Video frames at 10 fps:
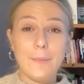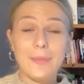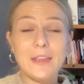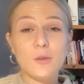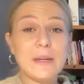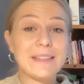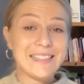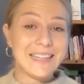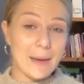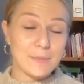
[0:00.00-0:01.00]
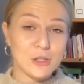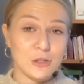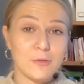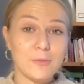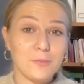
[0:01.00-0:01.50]
in the weeks leading up to
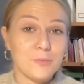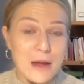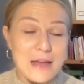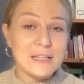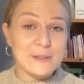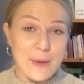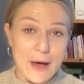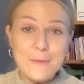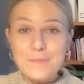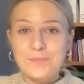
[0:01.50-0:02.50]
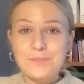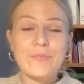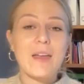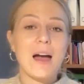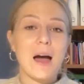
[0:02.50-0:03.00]
your break as well,
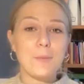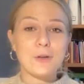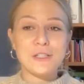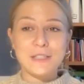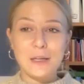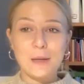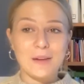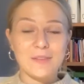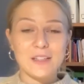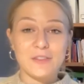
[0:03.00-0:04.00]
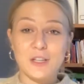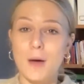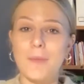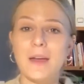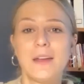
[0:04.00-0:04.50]
which is a little bit of a different
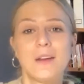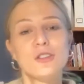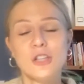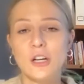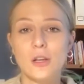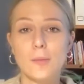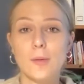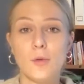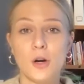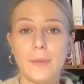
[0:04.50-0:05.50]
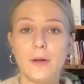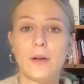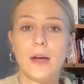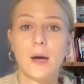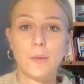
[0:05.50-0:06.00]
topic. And I'll share a little bit more
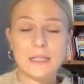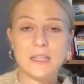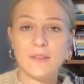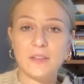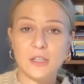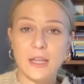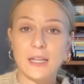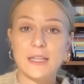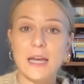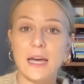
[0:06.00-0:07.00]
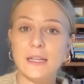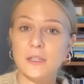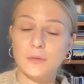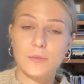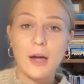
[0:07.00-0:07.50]
about how we can dive into that at the end
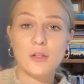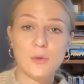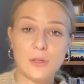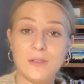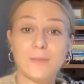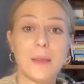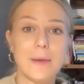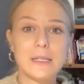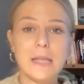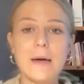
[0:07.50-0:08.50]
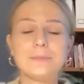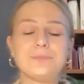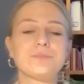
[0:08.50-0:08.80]
and how you can implement that.